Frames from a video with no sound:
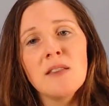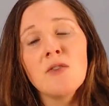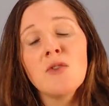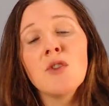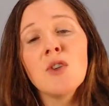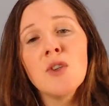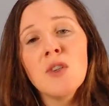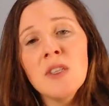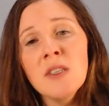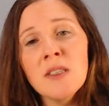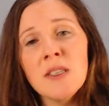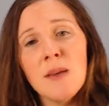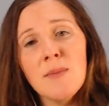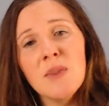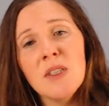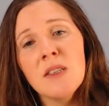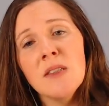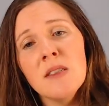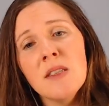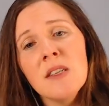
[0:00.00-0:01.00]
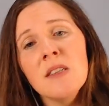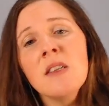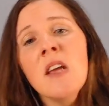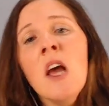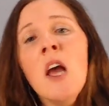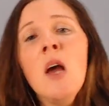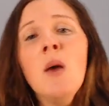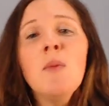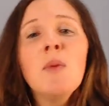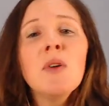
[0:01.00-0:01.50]
And certain substances
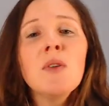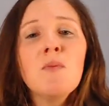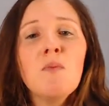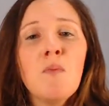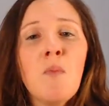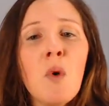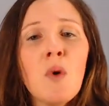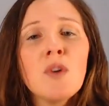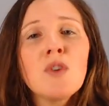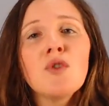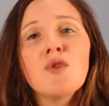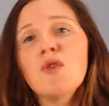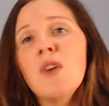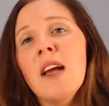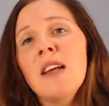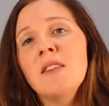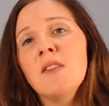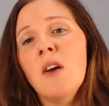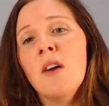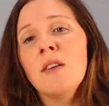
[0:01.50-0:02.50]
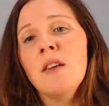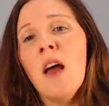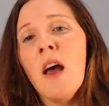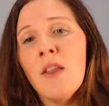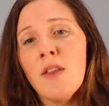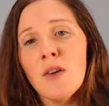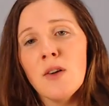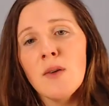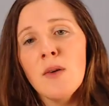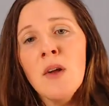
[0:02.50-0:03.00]
put more stress on
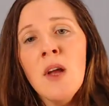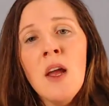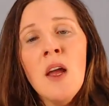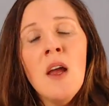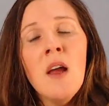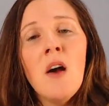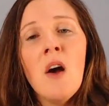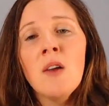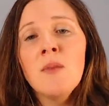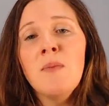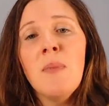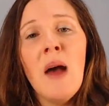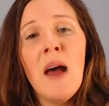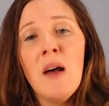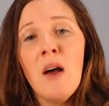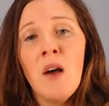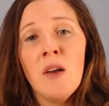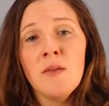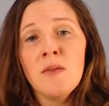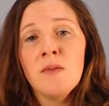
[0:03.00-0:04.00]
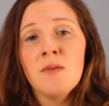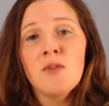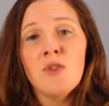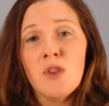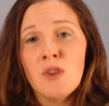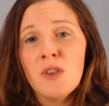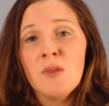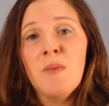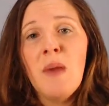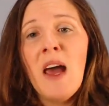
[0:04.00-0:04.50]
other, on
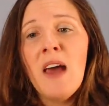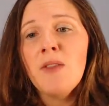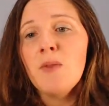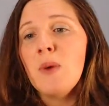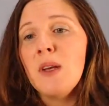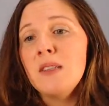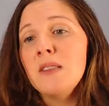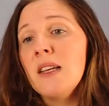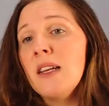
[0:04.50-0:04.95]
certain pathways.